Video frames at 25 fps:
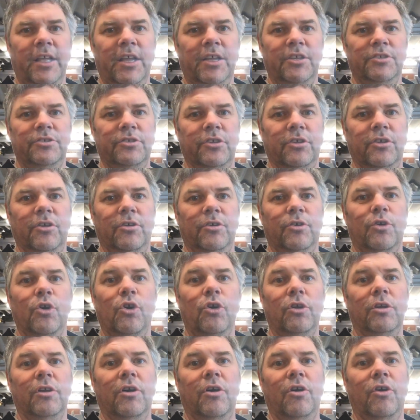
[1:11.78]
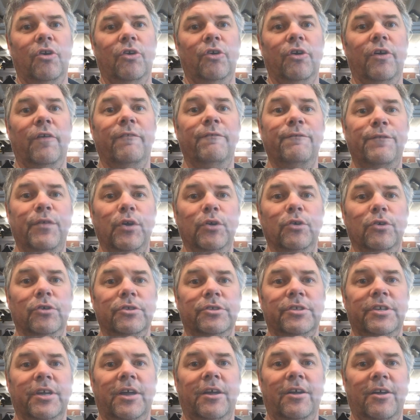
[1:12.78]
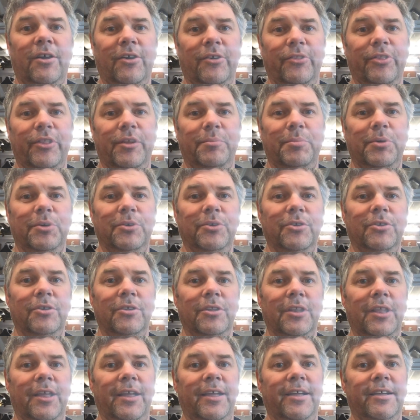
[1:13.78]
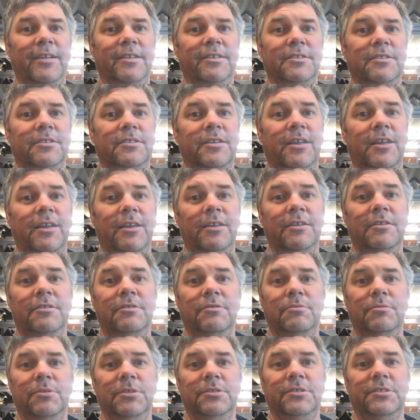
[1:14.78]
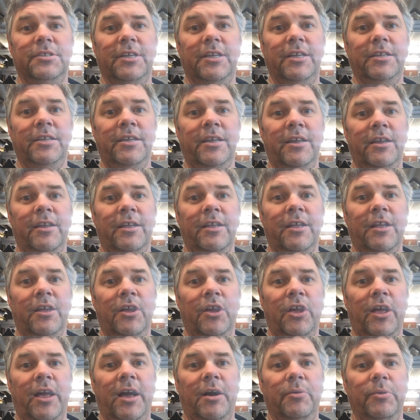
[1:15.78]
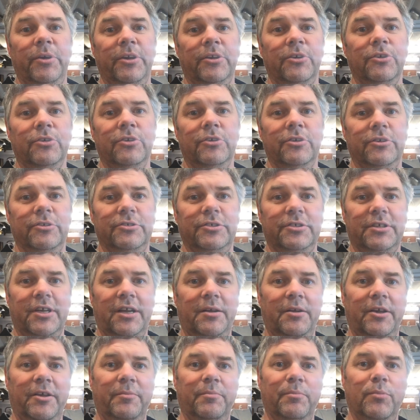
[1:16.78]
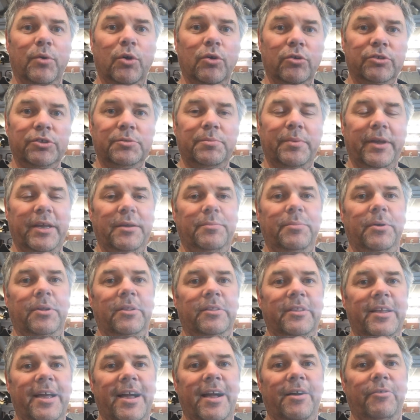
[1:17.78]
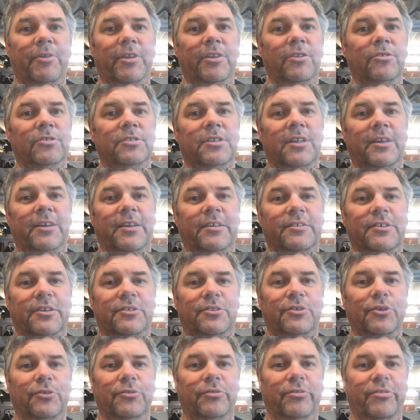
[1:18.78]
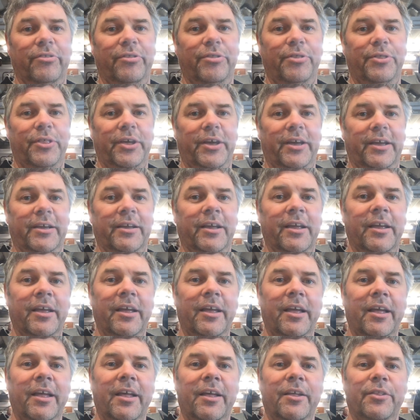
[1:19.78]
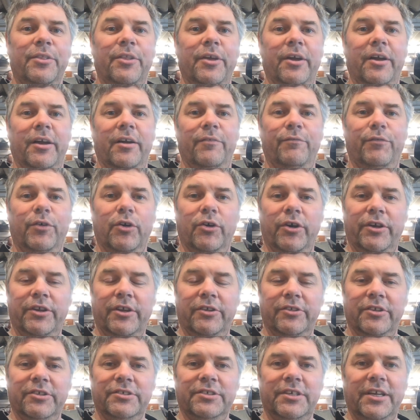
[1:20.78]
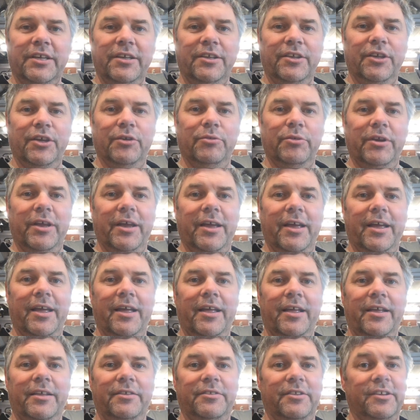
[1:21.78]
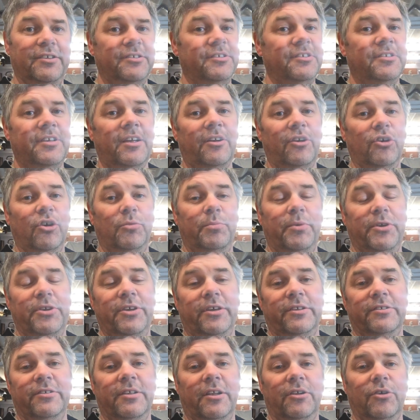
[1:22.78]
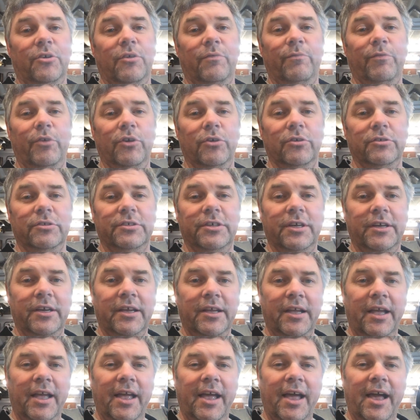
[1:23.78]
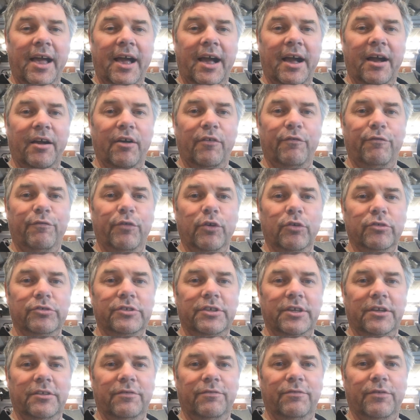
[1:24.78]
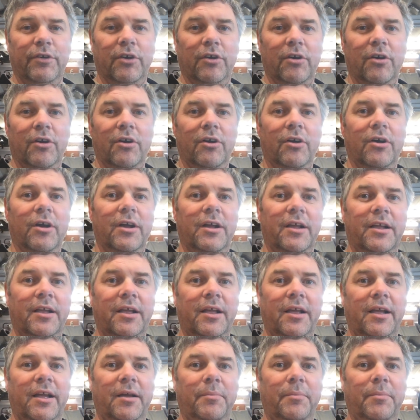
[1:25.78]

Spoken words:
so go along and vote on the poll and we'll see how it goes. Most people now, it looks like it's a done thing, that have voted on the seat unit that's still open, you can still go and vote, have voted for a